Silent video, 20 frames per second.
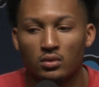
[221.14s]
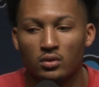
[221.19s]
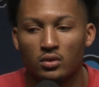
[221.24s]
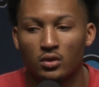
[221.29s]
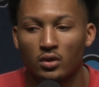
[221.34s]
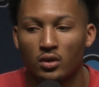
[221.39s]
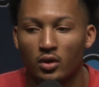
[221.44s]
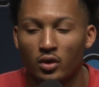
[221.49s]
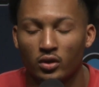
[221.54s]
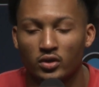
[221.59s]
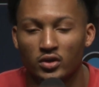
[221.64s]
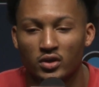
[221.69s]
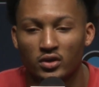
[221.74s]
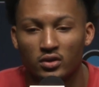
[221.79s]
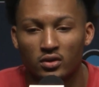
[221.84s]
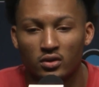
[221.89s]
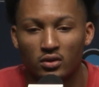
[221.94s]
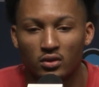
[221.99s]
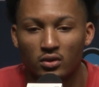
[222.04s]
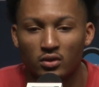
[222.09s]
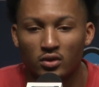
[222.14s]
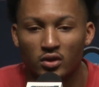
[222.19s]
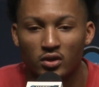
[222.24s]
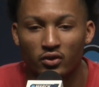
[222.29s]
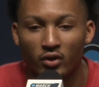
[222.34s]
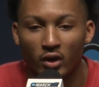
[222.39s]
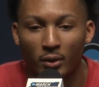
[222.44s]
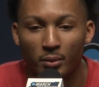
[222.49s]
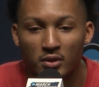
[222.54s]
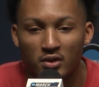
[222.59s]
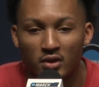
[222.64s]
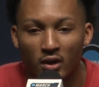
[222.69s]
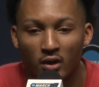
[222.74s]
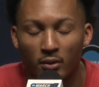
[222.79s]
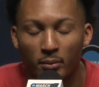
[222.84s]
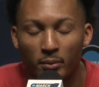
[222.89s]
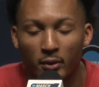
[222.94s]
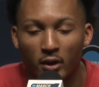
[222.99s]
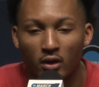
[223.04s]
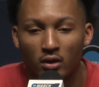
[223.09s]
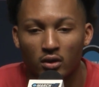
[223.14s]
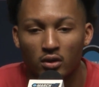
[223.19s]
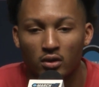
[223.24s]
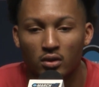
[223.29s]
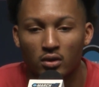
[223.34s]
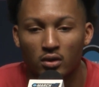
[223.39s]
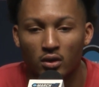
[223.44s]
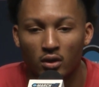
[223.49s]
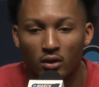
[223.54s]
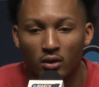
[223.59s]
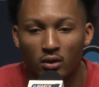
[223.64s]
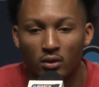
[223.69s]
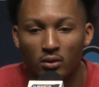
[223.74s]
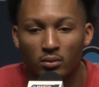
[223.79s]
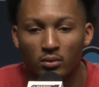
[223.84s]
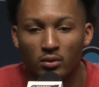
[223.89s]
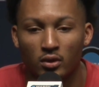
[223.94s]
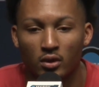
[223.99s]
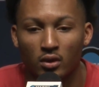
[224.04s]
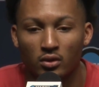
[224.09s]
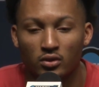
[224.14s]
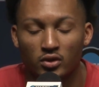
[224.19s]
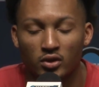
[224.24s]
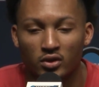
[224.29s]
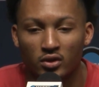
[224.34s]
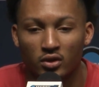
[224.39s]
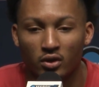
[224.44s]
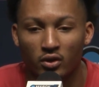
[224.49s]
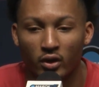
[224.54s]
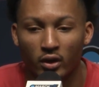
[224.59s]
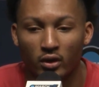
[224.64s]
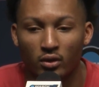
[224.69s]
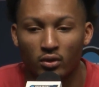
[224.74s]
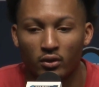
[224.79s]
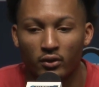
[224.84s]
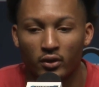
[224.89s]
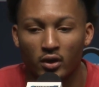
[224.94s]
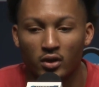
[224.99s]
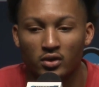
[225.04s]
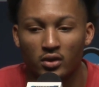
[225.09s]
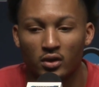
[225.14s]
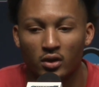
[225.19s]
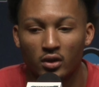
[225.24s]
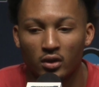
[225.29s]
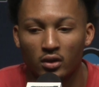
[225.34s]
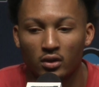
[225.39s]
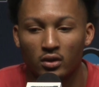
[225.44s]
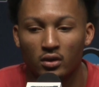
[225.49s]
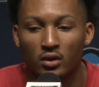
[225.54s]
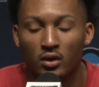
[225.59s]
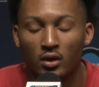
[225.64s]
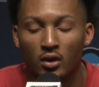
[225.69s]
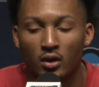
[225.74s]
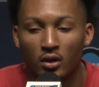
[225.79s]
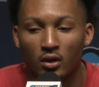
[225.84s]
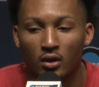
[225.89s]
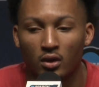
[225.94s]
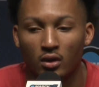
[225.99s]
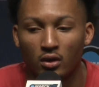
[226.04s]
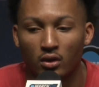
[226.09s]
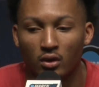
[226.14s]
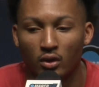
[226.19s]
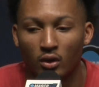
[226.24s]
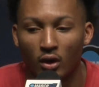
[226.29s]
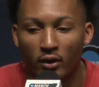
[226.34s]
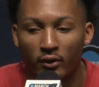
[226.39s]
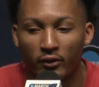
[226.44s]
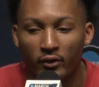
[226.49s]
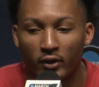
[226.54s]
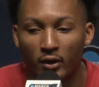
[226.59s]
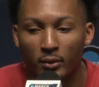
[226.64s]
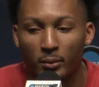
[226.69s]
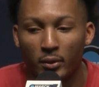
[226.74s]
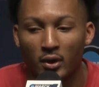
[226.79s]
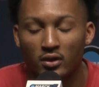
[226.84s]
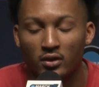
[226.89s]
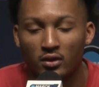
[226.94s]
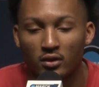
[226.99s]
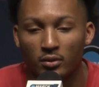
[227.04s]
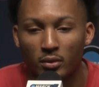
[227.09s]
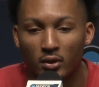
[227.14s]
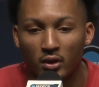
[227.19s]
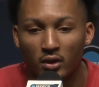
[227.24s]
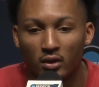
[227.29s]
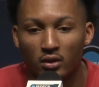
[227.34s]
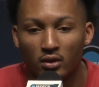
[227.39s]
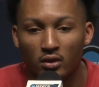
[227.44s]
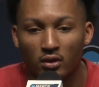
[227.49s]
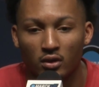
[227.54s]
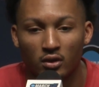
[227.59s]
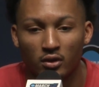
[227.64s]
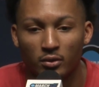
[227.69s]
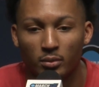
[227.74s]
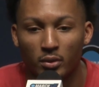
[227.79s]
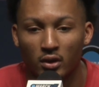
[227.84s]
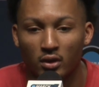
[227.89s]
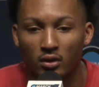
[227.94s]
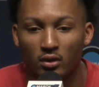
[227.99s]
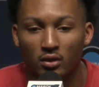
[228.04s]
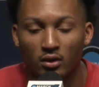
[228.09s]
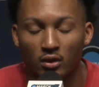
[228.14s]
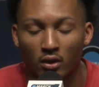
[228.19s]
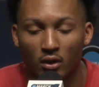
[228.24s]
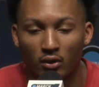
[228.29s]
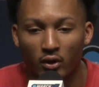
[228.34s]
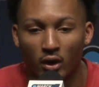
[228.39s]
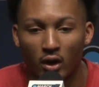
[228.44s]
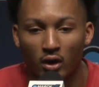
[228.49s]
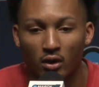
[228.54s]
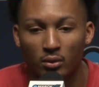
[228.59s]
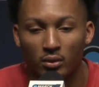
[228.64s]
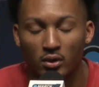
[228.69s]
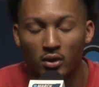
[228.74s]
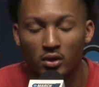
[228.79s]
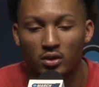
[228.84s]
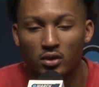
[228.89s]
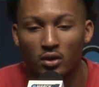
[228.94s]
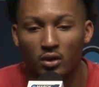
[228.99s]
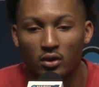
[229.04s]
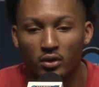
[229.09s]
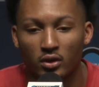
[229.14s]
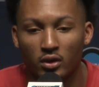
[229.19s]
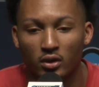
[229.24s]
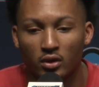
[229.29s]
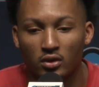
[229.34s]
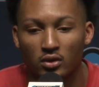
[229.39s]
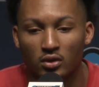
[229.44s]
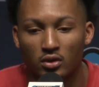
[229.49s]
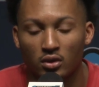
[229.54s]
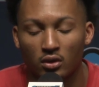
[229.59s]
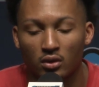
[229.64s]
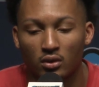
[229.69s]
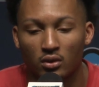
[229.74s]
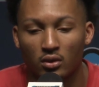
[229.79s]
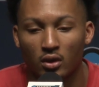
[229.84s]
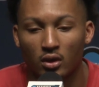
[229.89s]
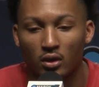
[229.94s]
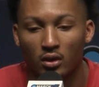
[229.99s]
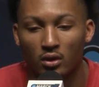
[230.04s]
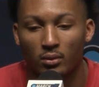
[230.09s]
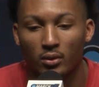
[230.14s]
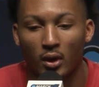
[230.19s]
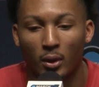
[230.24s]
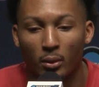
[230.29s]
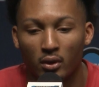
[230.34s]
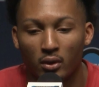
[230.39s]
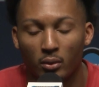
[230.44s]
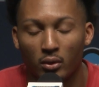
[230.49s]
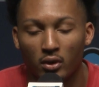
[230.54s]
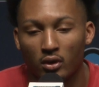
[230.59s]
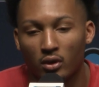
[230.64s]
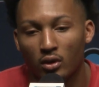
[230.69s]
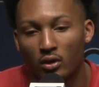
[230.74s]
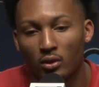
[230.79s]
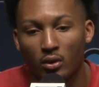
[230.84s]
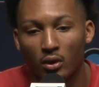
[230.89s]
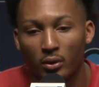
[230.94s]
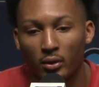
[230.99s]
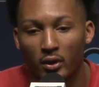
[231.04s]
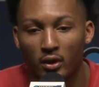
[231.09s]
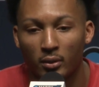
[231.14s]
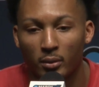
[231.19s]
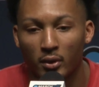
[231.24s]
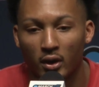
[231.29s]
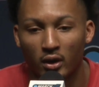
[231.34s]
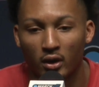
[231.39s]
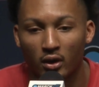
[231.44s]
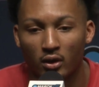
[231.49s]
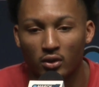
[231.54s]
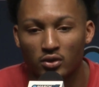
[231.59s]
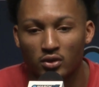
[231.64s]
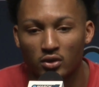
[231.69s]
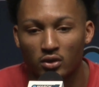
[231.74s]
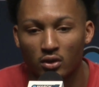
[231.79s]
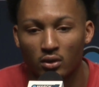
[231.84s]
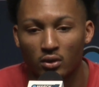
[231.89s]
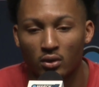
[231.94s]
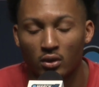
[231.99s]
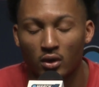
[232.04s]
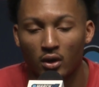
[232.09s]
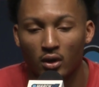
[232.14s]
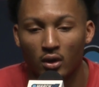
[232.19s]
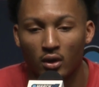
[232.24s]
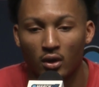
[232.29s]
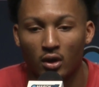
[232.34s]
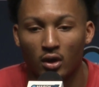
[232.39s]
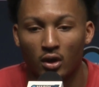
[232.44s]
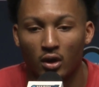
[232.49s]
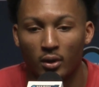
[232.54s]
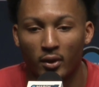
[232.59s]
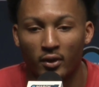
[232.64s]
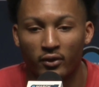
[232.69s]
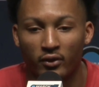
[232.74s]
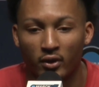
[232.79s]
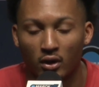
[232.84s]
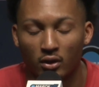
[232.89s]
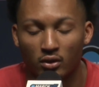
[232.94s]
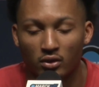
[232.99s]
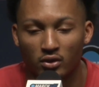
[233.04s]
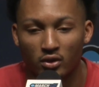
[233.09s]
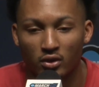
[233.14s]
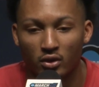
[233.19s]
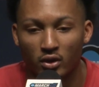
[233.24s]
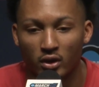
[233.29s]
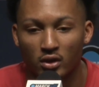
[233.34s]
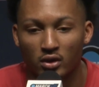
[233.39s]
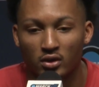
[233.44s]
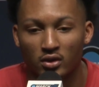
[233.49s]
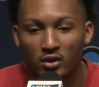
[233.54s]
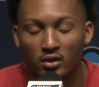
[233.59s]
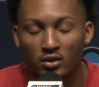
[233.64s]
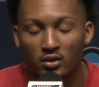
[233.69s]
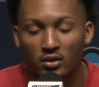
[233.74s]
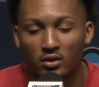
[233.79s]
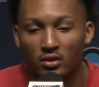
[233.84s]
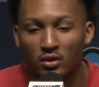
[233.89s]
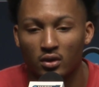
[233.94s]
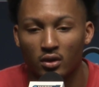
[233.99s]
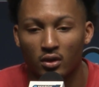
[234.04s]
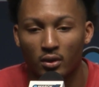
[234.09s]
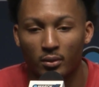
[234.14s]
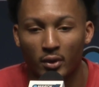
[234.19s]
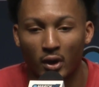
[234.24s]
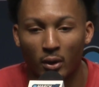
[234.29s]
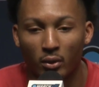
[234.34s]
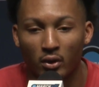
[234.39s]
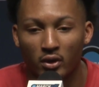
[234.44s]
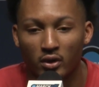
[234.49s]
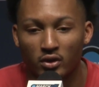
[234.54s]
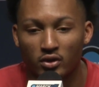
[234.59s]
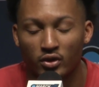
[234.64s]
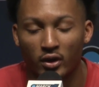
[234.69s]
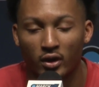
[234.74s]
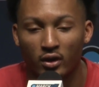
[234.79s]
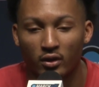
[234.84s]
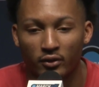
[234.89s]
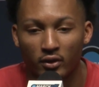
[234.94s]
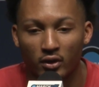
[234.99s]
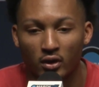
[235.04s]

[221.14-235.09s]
Just representing Maryland. You know, just a great university, and you know, our fan base has been you know, rocking with us all year. So I wouldn't want to go to war with anybody else. So I felt like it was a great decision, and I wouldn't trade it for